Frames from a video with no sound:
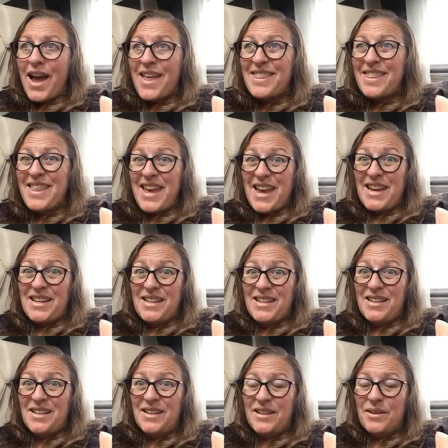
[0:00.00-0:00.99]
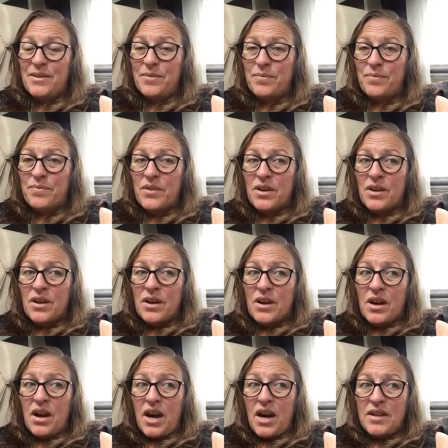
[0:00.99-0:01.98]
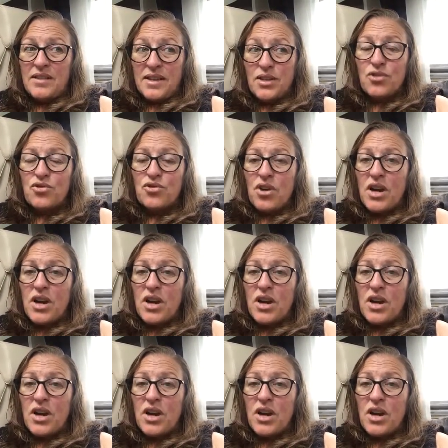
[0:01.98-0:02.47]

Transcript: and then I think